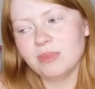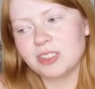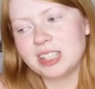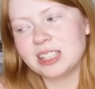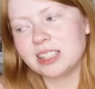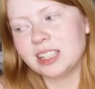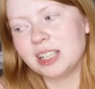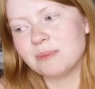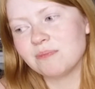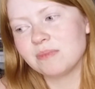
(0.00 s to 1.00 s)

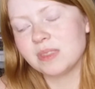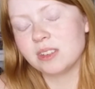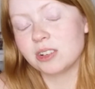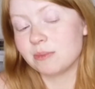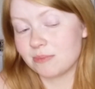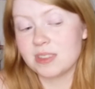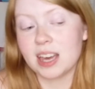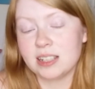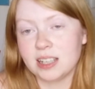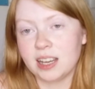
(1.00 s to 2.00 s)
recently, or
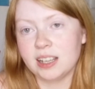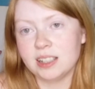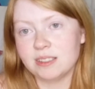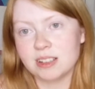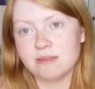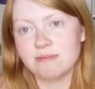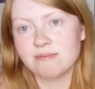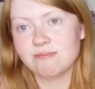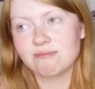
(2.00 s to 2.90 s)
that day, and